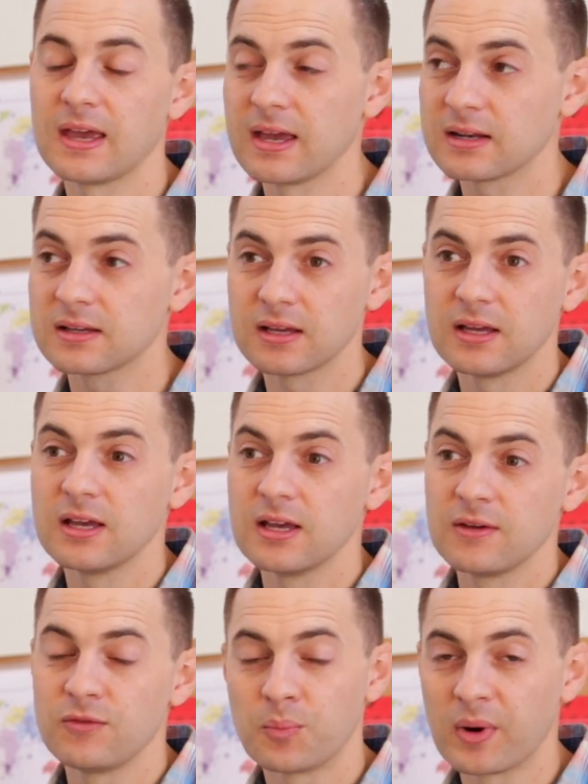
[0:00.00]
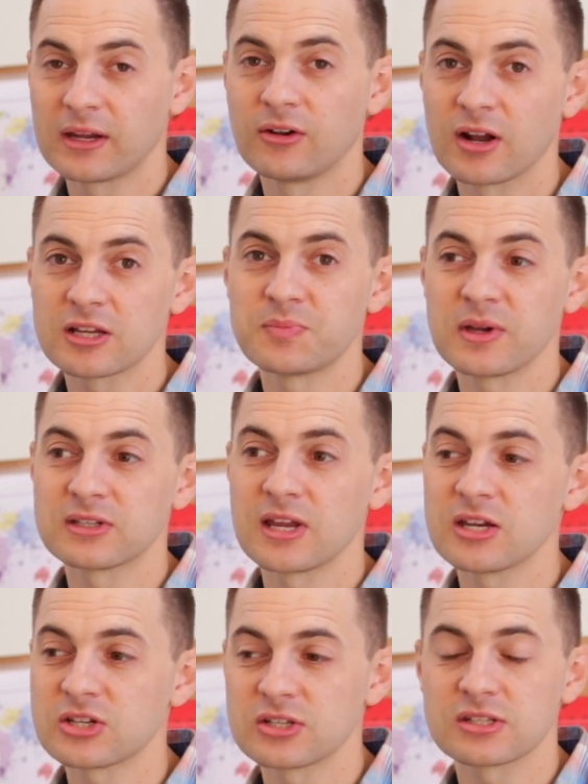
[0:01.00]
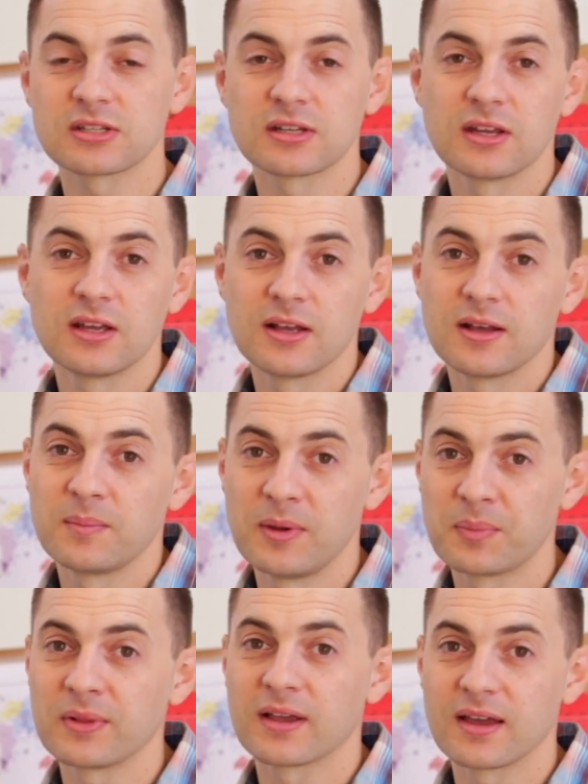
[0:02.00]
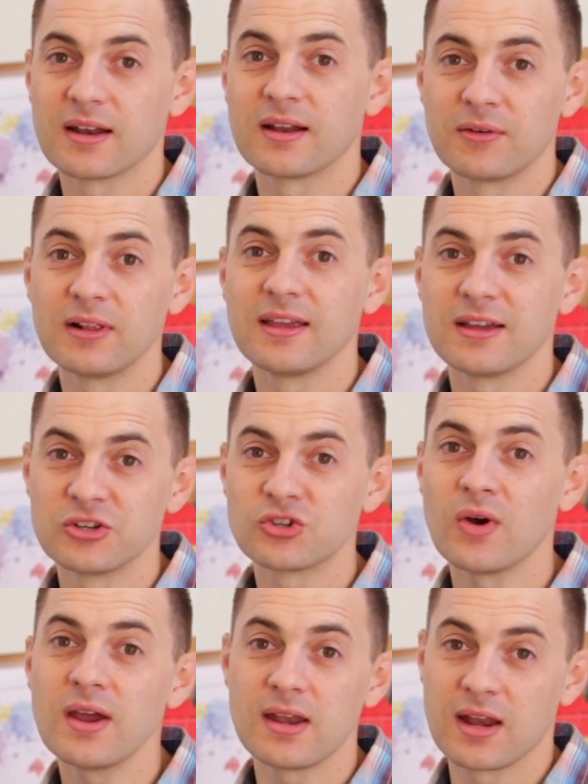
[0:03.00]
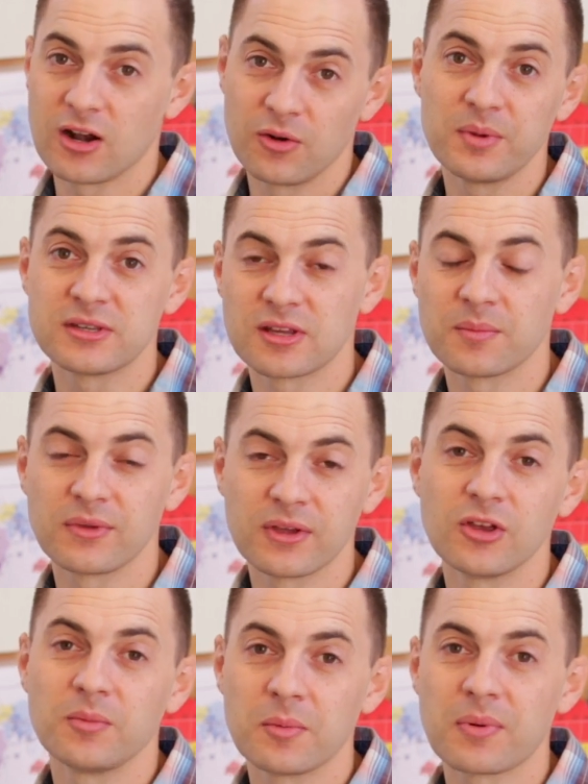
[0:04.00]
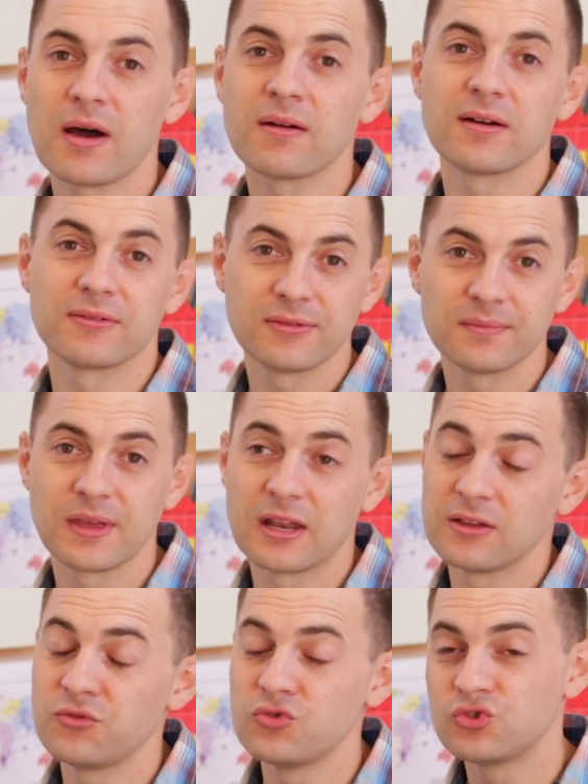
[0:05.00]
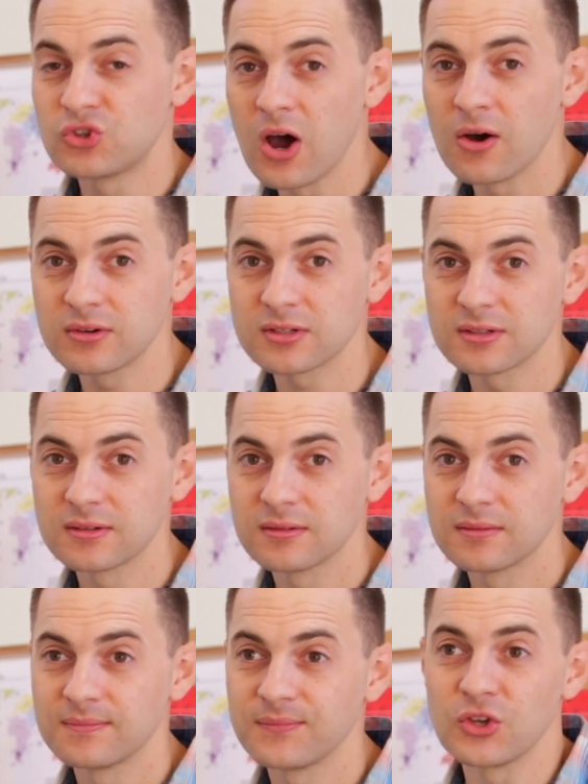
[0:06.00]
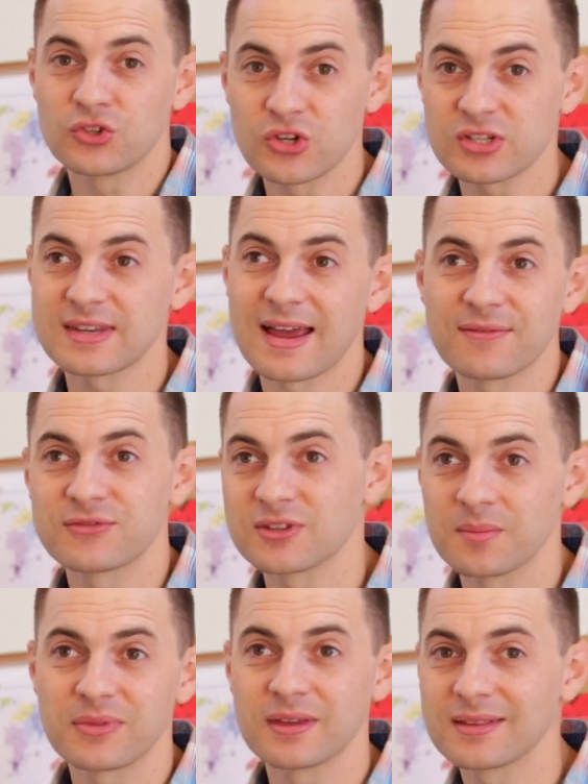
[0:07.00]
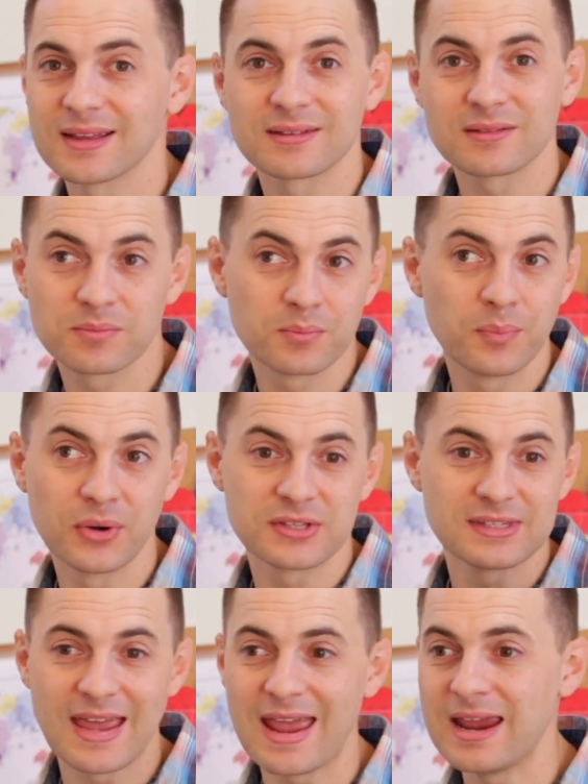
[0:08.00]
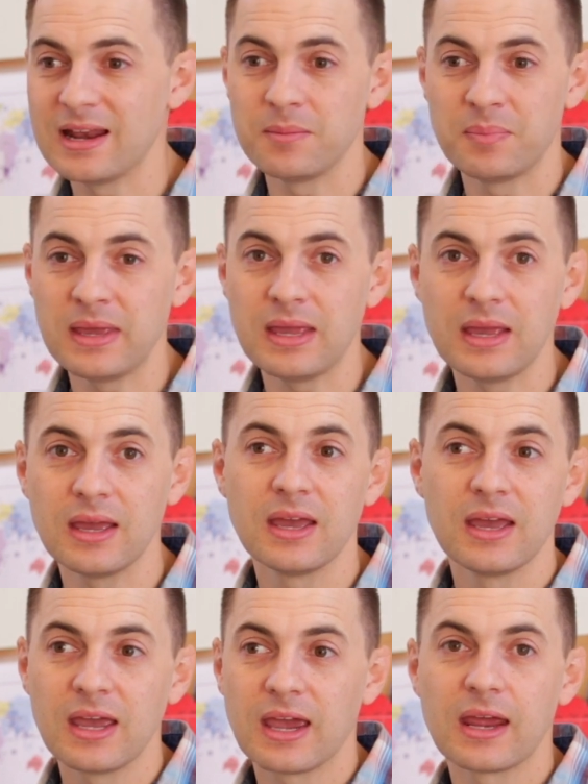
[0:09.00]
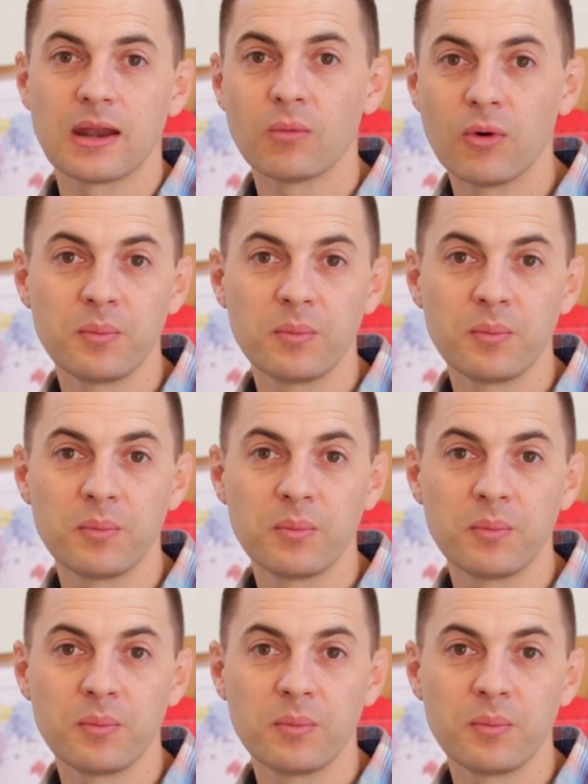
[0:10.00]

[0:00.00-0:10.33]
And if you break your expectations, people are going to really enjoy it, and it'll be something you'll be proud of. And if you don't, you'll just have something that puts A to B, and